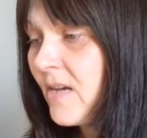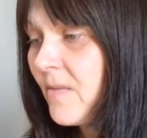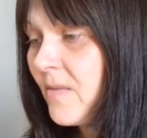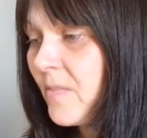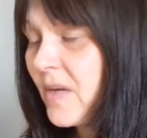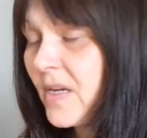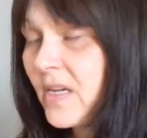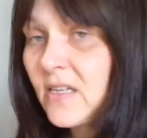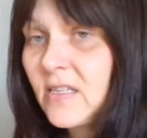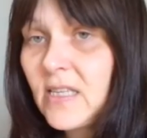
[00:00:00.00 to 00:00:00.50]

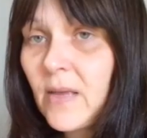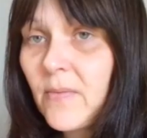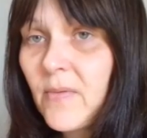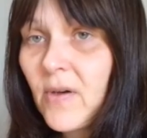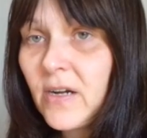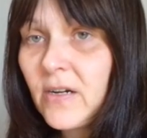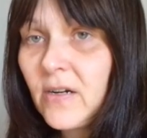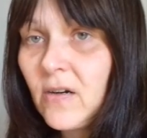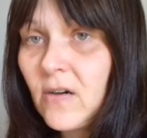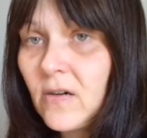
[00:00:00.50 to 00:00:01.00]
because they
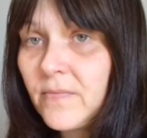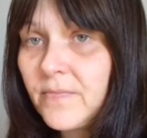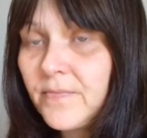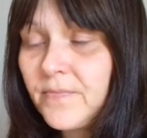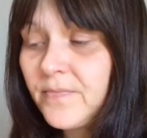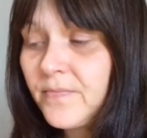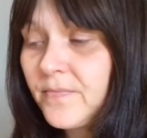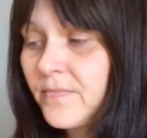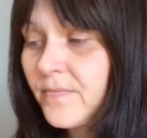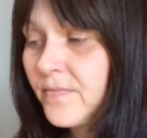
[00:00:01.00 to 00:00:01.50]
might not.
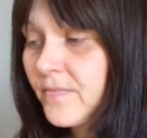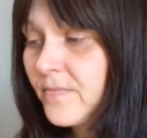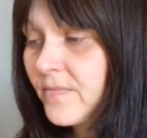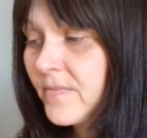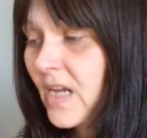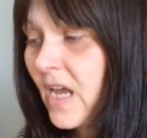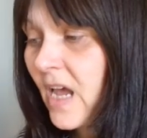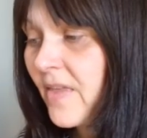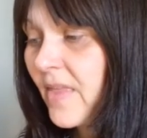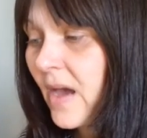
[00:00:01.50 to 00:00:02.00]

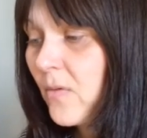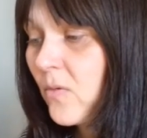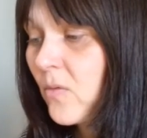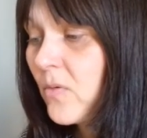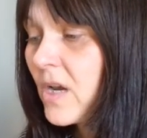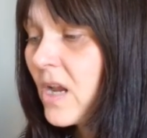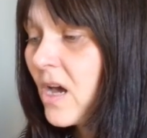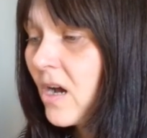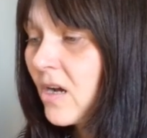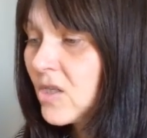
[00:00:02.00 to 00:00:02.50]
And that
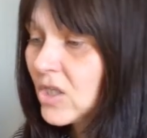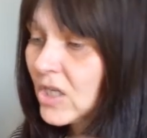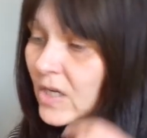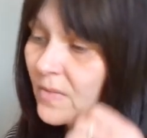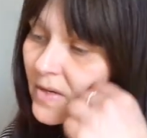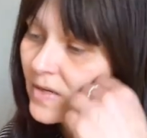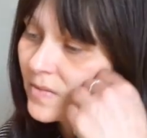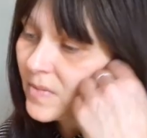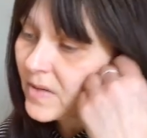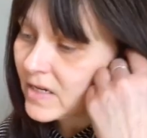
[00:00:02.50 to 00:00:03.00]
will largely
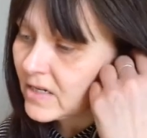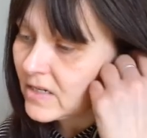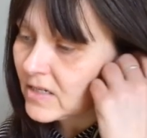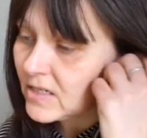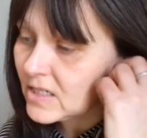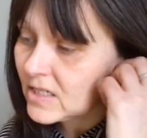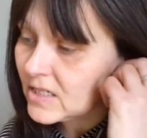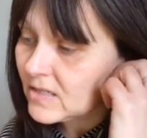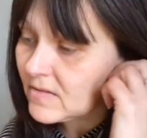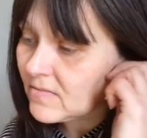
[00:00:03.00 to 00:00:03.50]
be
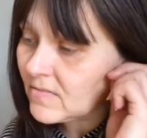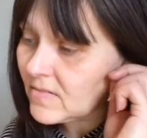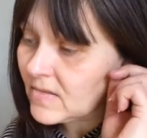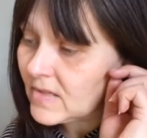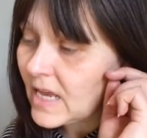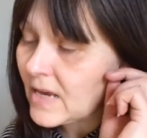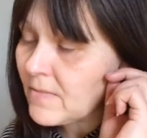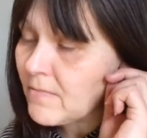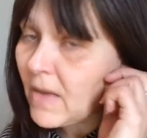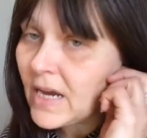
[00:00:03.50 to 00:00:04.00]
because
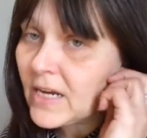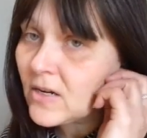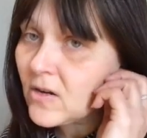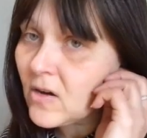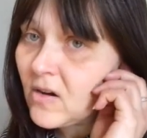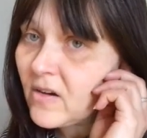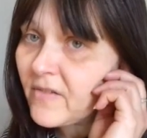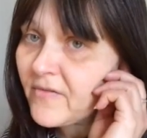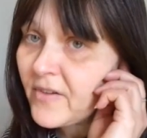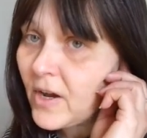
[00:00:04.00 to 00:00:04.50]
they may
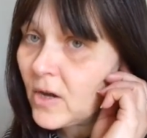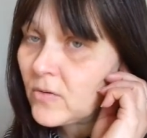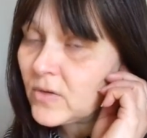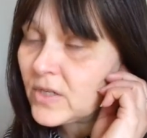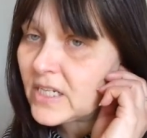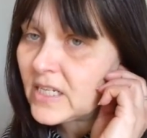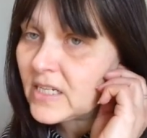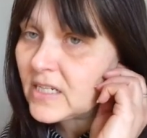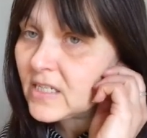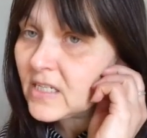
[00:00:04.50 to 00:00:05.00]
not have
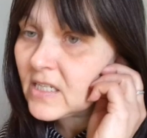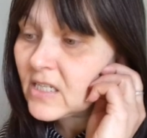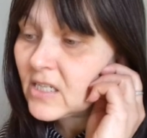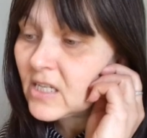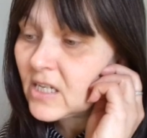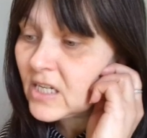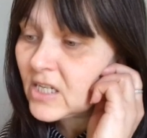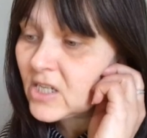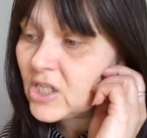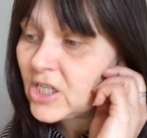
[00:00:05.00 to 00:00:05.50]
noticed
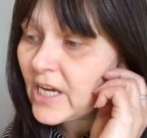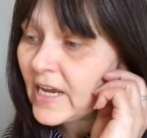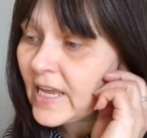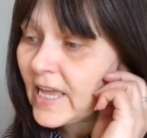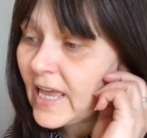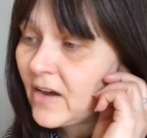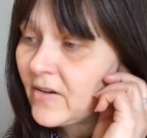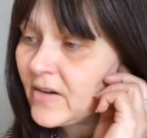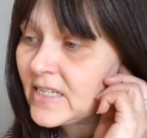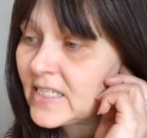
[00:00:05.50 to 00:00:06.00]
that at
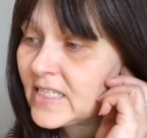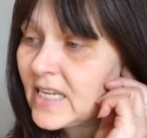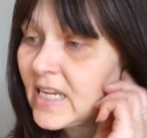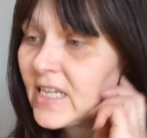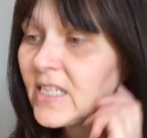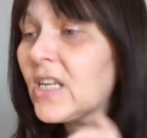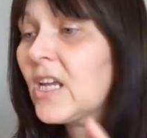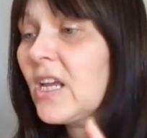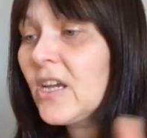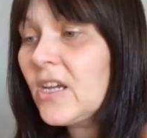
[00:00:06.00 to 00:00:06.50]
checkout it
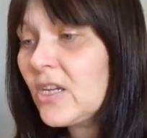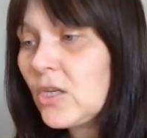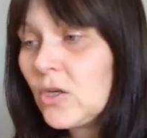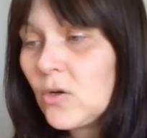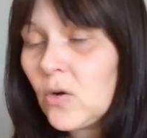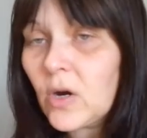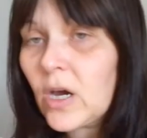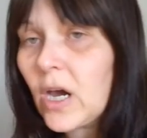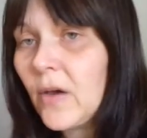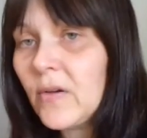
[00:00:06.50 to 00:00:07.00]
says
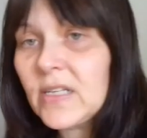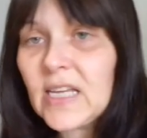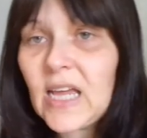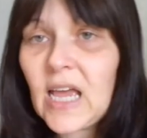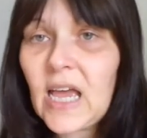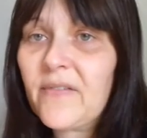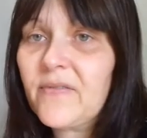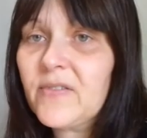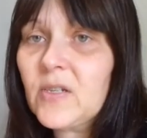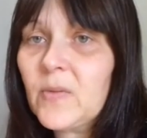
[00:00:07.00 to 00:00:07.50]
you're going to
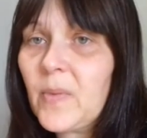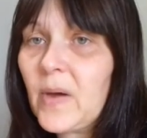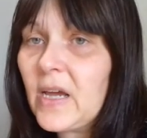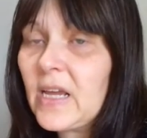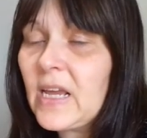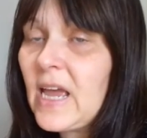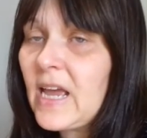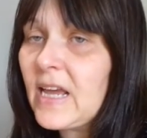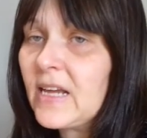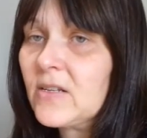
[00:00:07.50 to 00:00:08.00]
have to
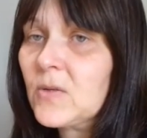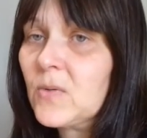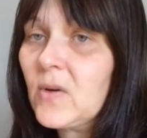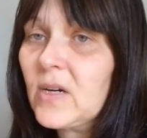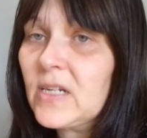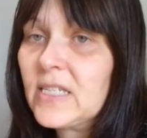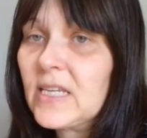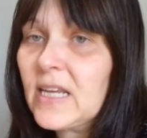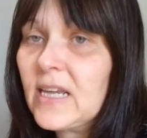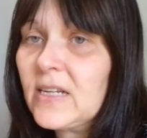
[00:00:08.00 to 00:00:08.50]
pay
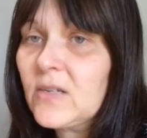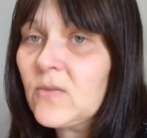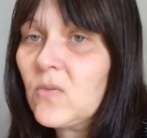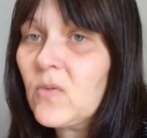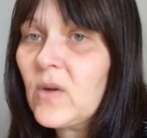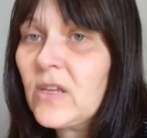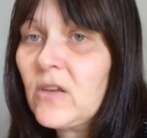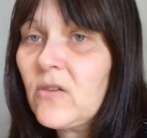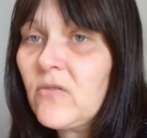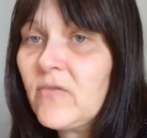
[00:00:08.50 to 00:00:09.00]
XYZ
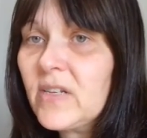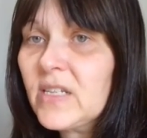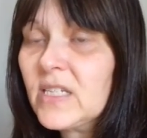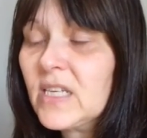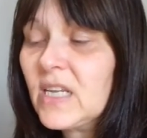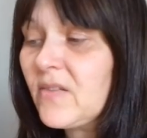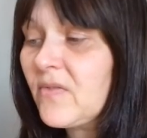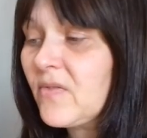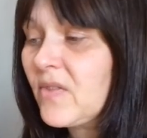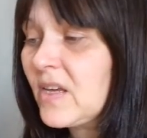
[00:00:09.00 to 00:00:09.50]
when you
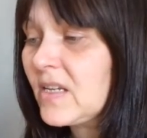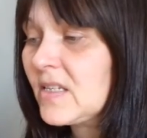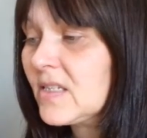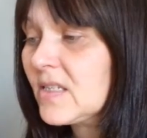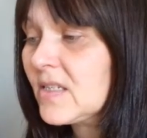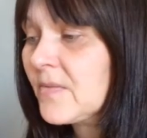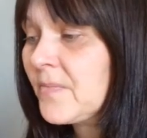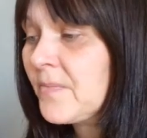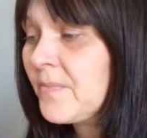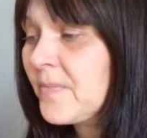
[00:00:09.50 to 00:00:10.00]
receive this.